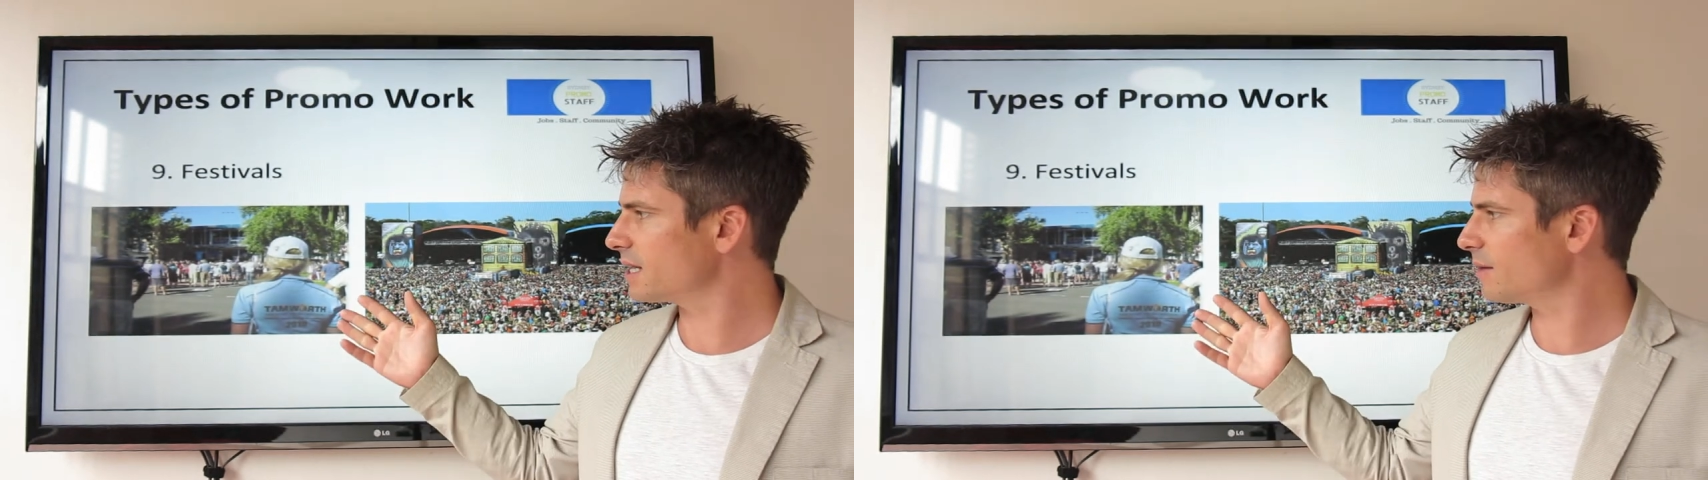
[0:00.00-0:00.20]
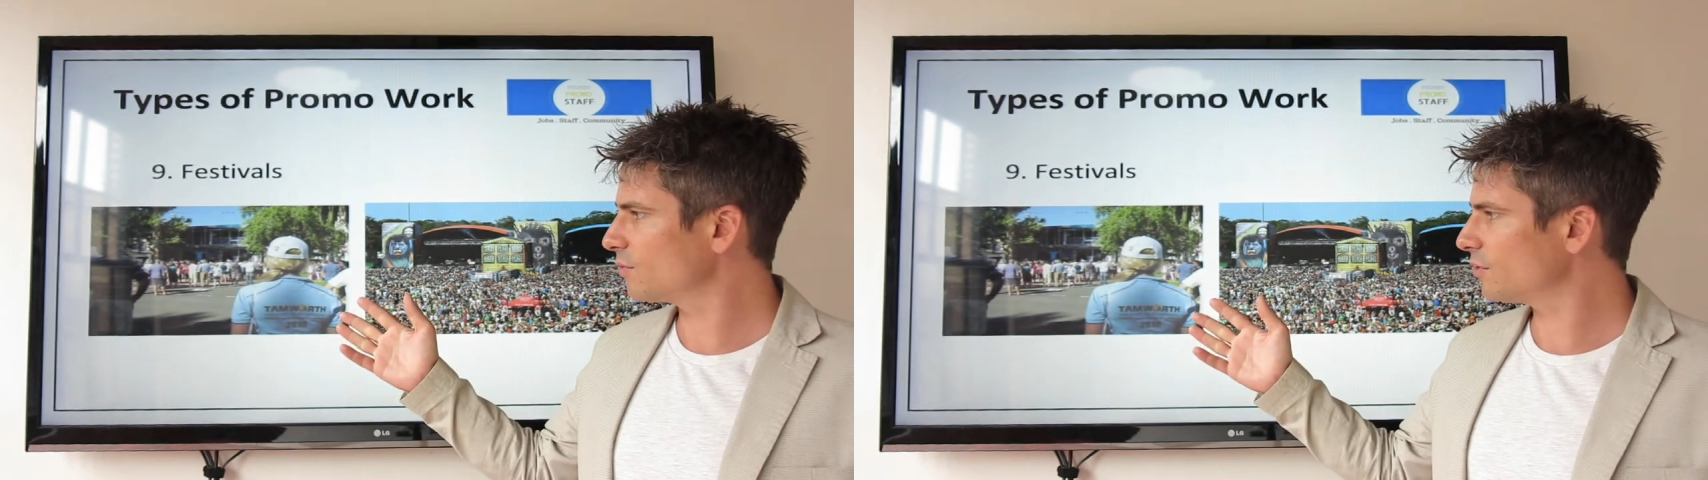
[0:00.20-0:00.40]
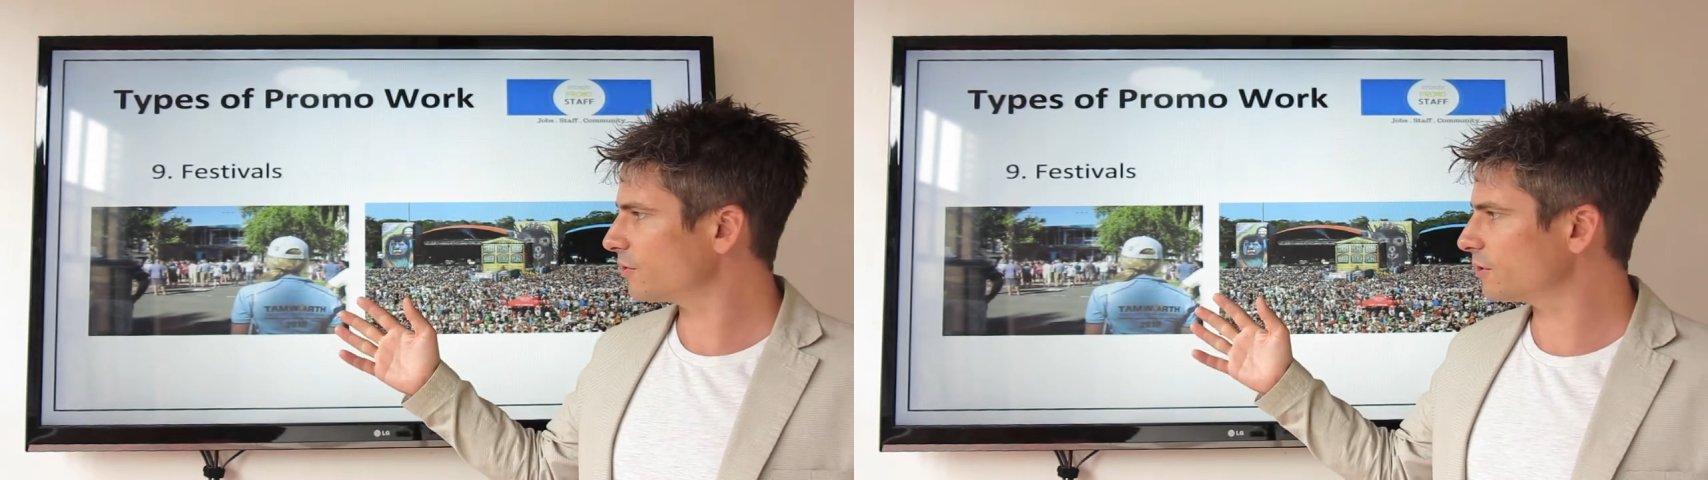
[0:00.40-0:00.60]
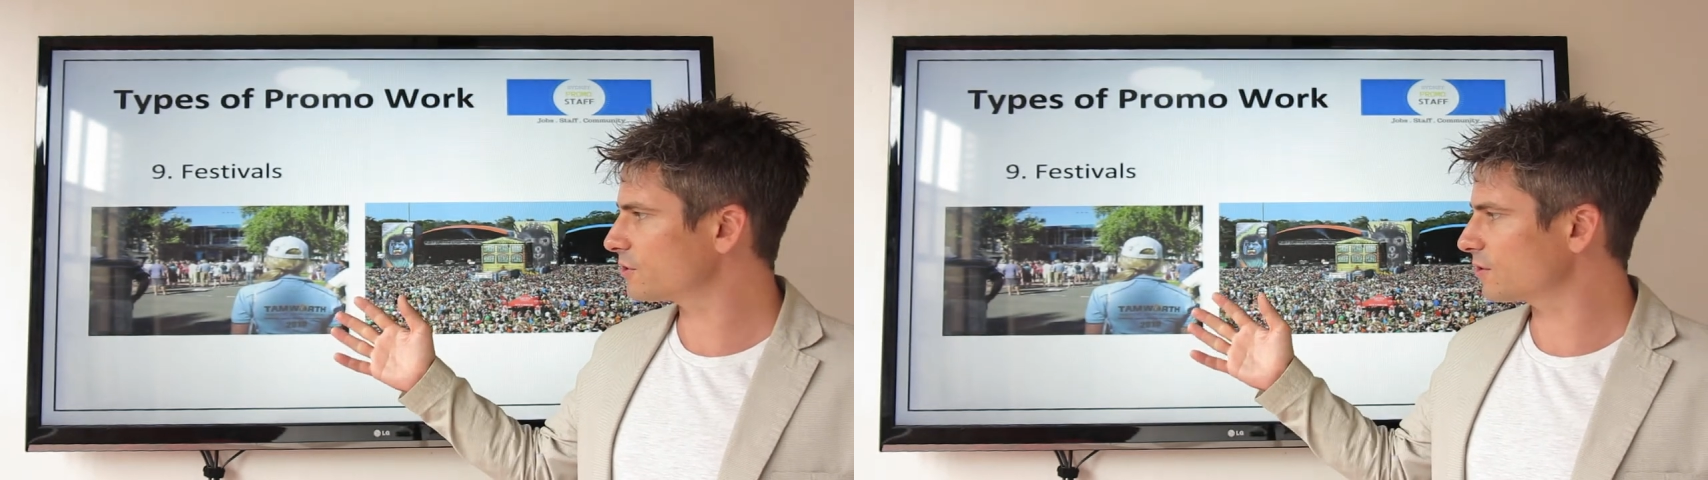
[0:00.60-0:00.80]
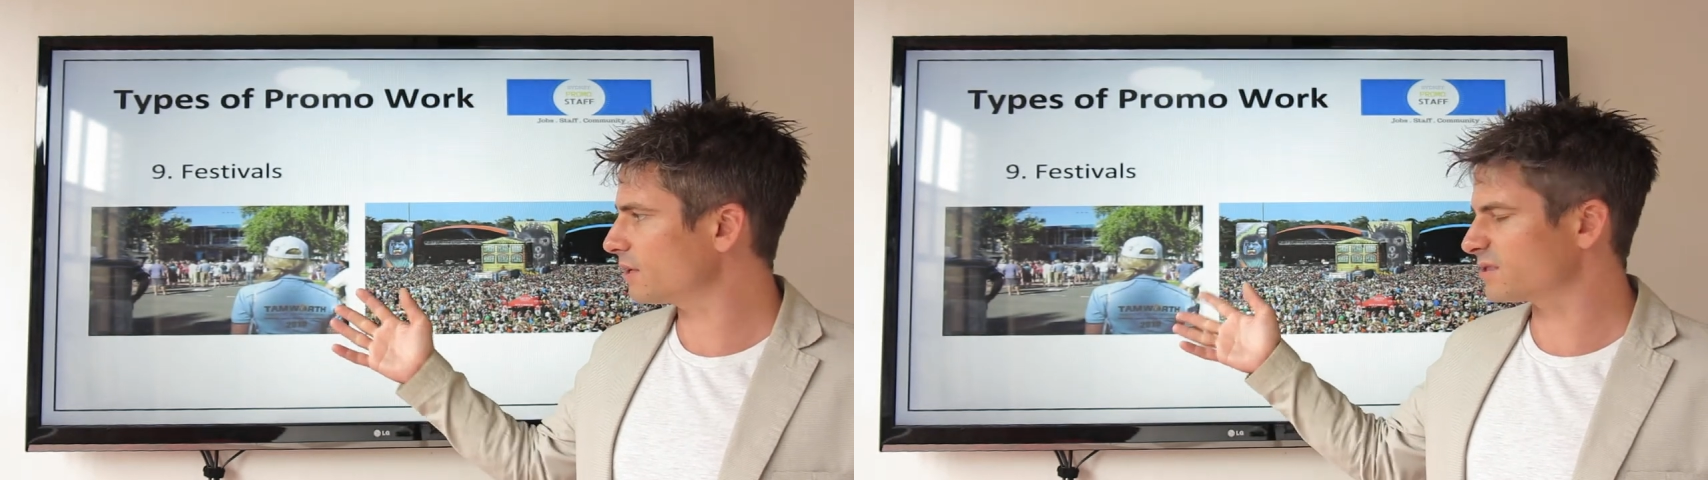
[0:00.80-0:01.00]
Tamworth.
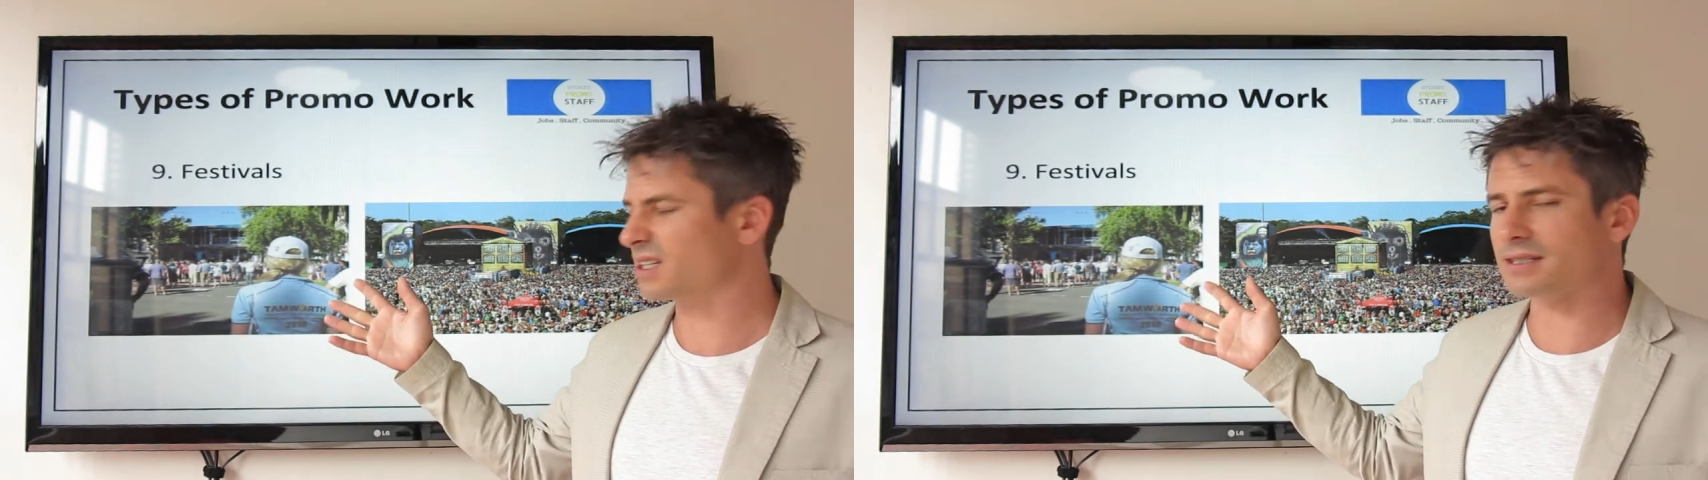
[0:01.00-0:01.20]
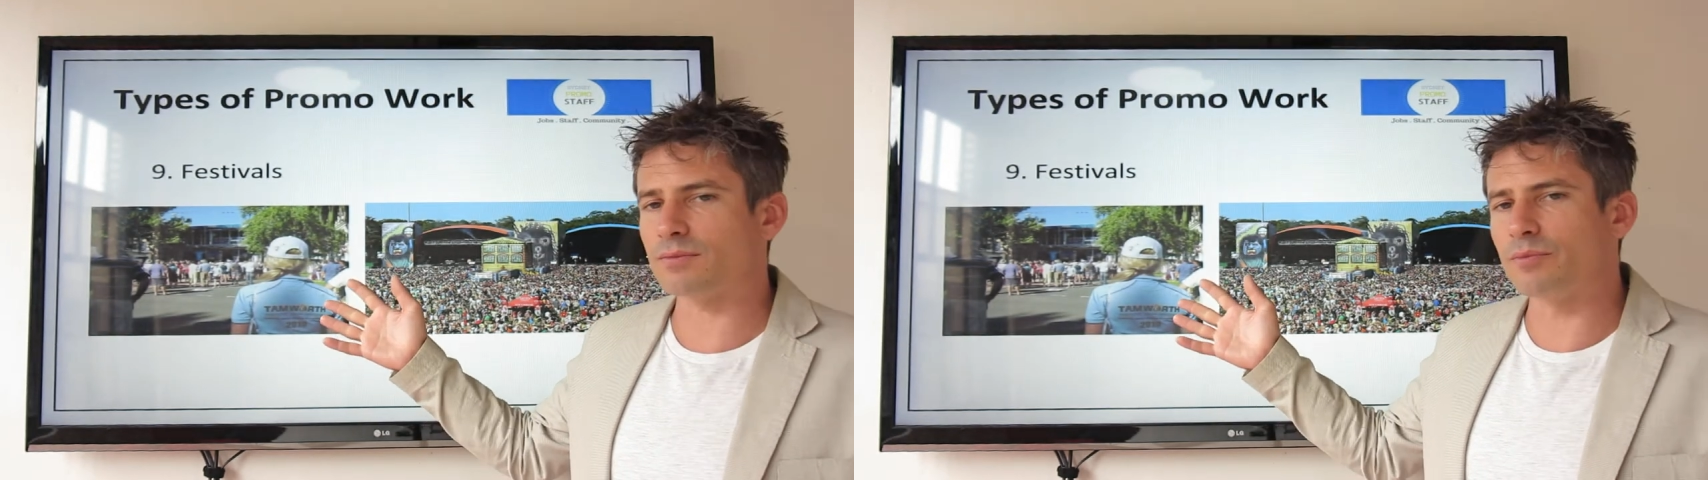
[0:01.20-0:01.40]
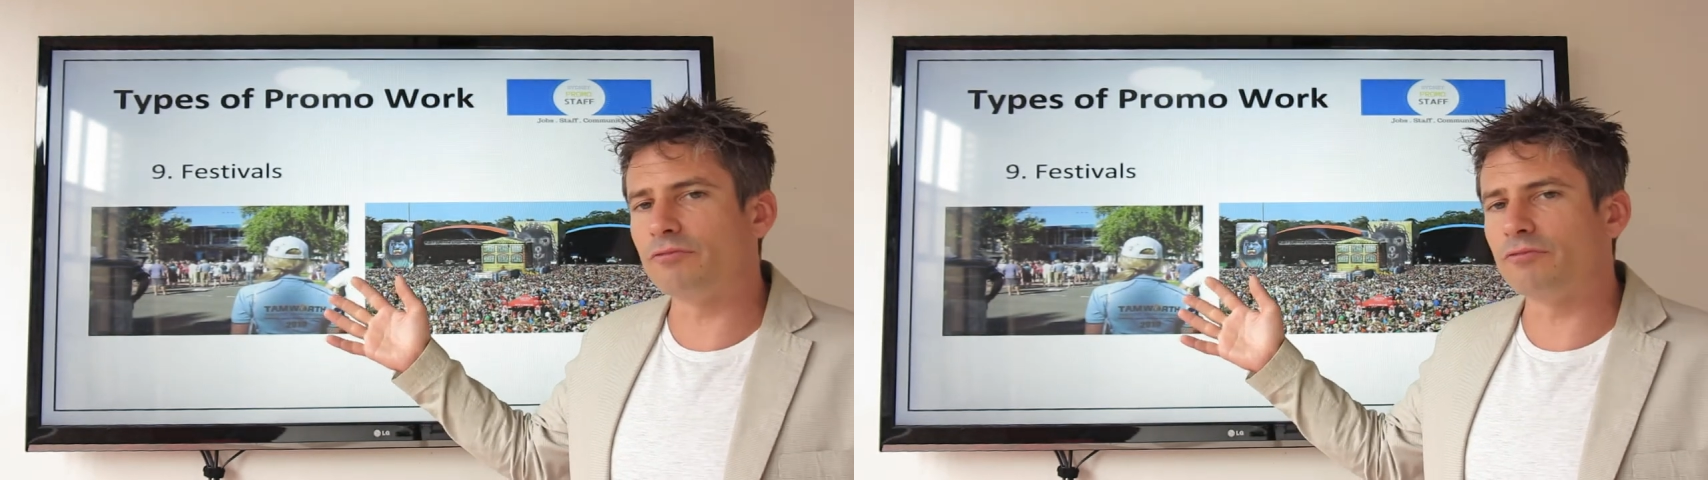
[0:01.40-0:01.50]
So that's a